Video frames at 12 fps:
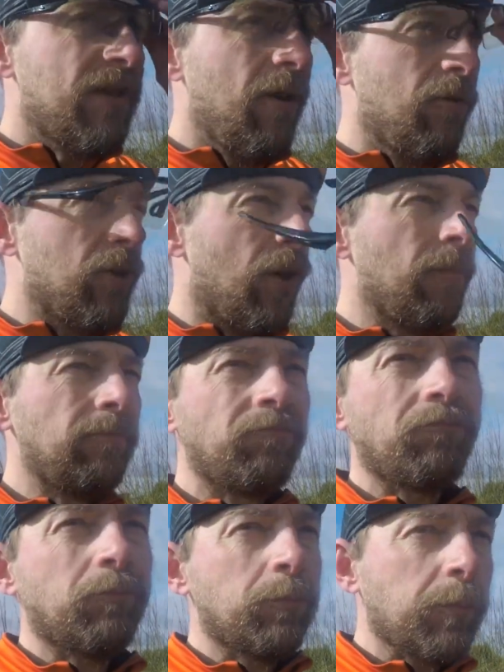hill done,
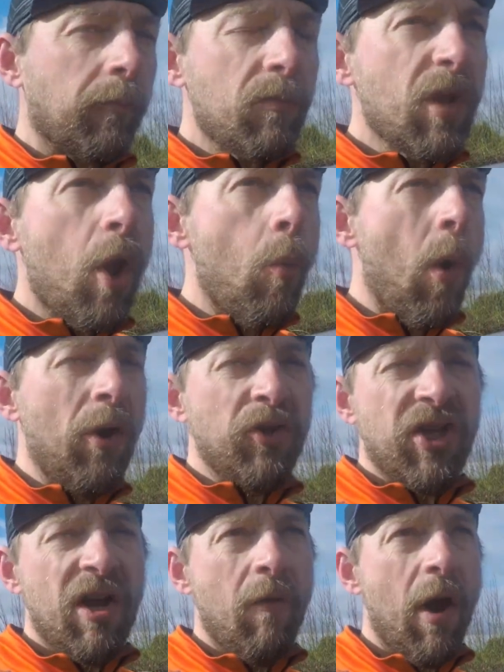
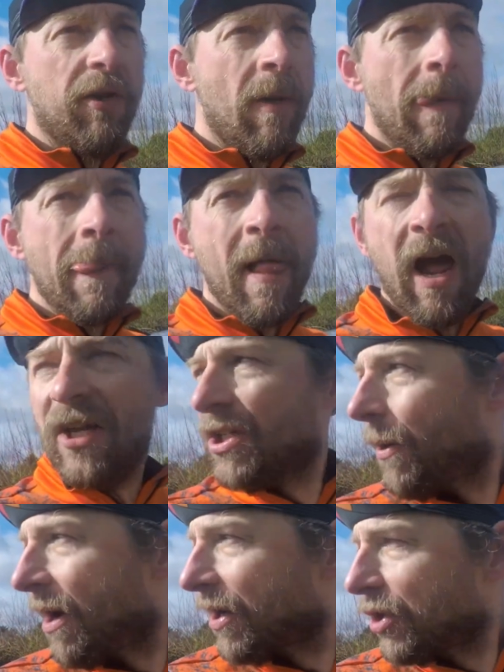Wellsdale Road.
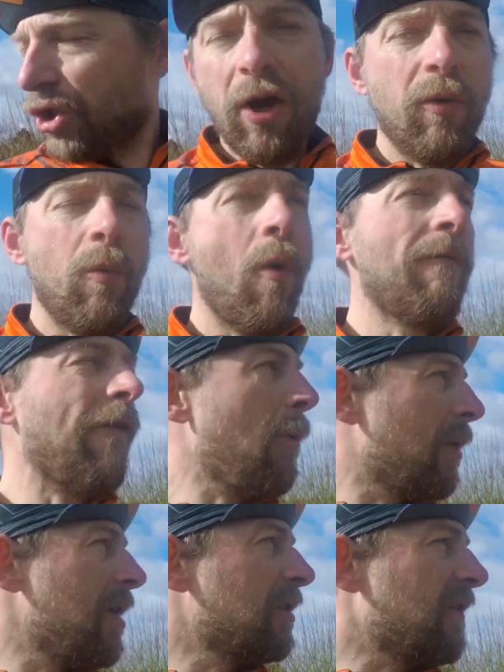So I'm going to throw
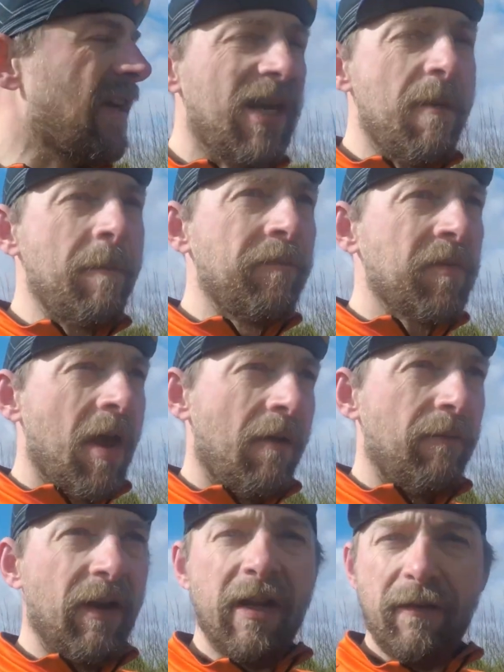one of those fancy
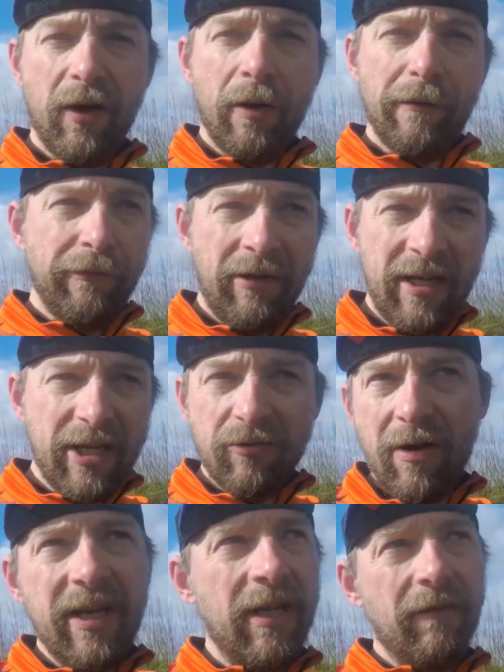Veleview 3D
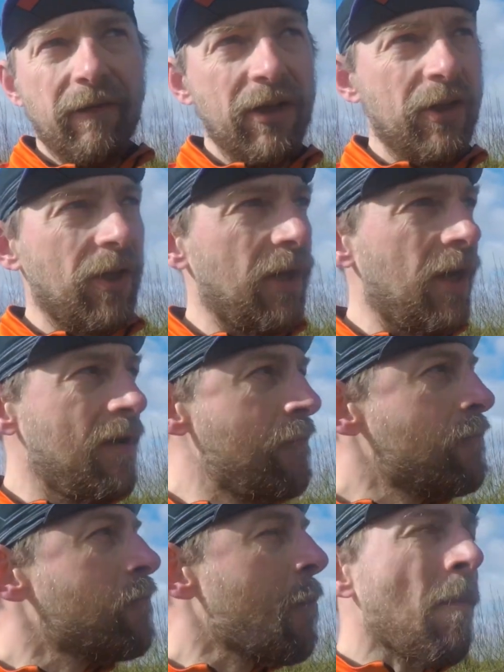gradient things on the
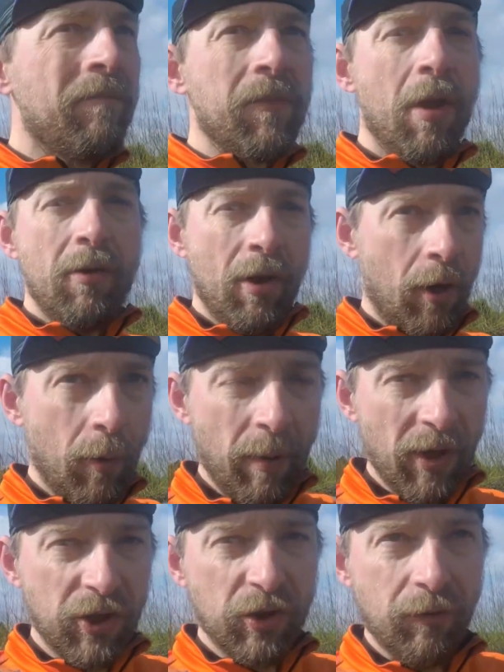
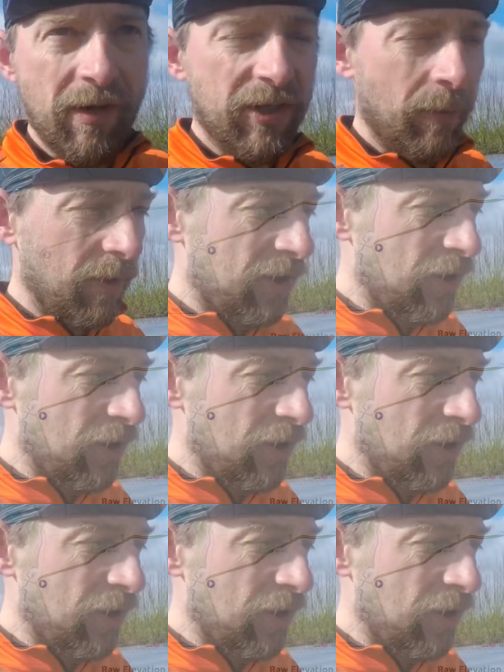screen so we can